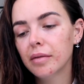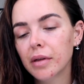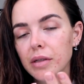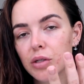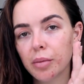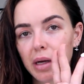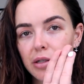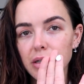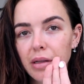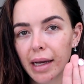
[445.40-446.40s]
not too
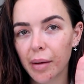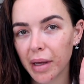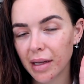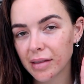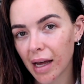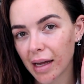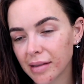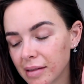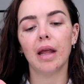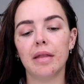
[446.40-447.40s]
much, like a pea
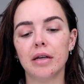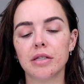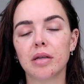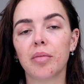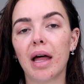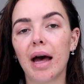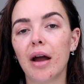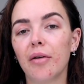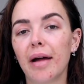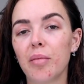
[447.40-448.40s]
size, and then just apply
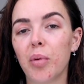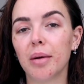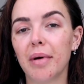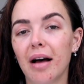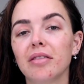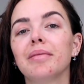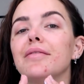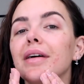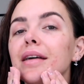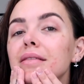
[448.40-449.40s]
around the bottom half of my
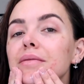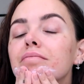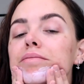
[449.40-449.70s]
face.